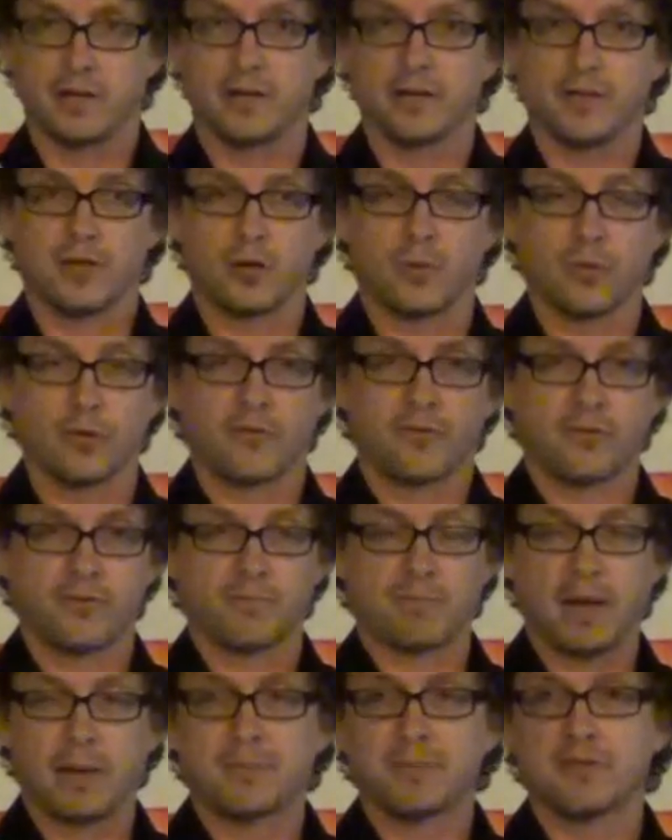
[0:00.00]
Uh, there were
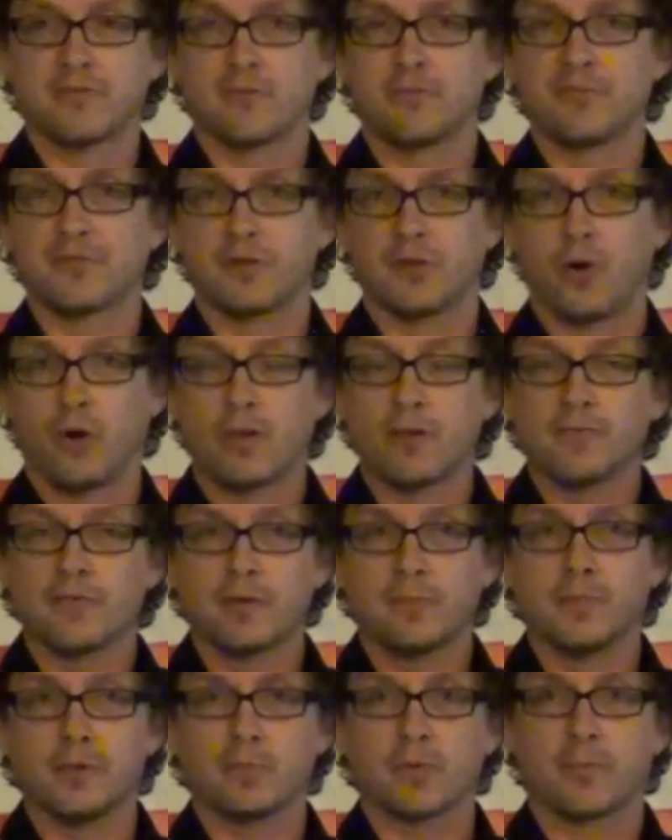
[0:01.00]
baptisms in all of
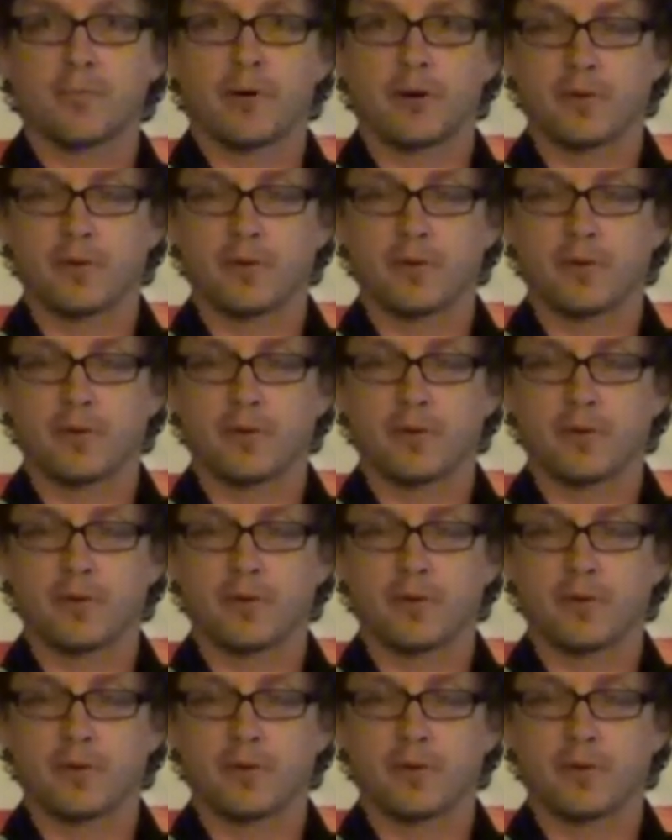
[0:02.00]
them that were